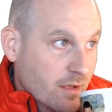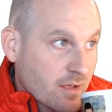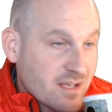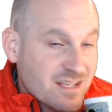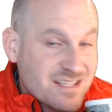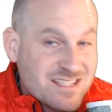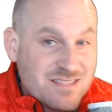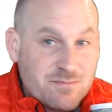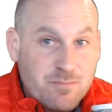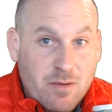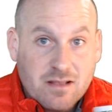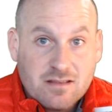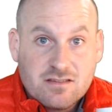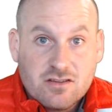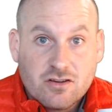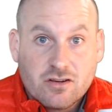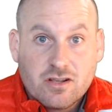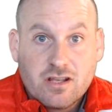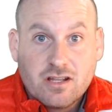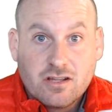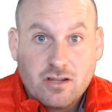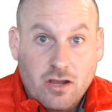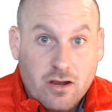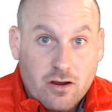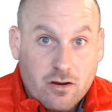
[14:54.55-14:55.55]
Spencer,
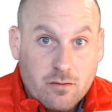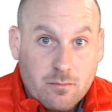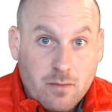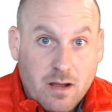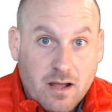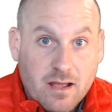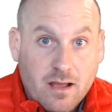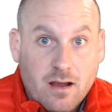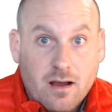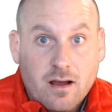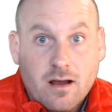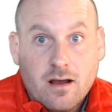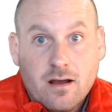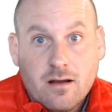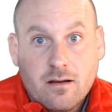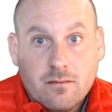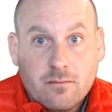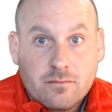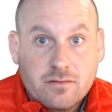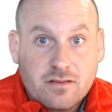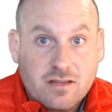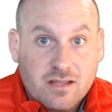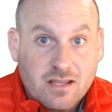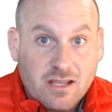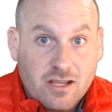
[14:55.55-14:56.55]
can you hear my
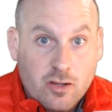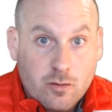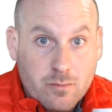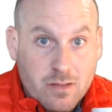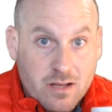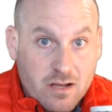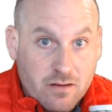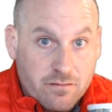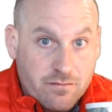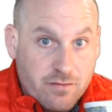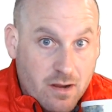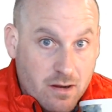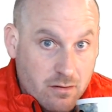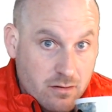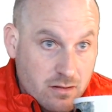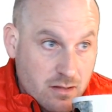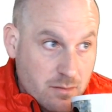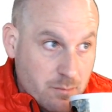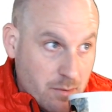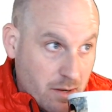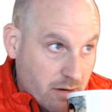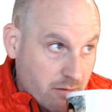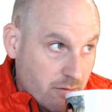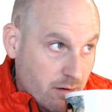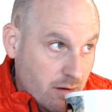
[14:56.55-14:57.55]
dehumidifier in the
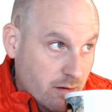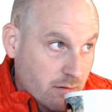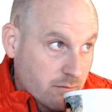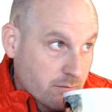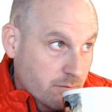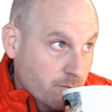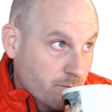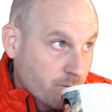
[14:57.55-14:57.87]
background?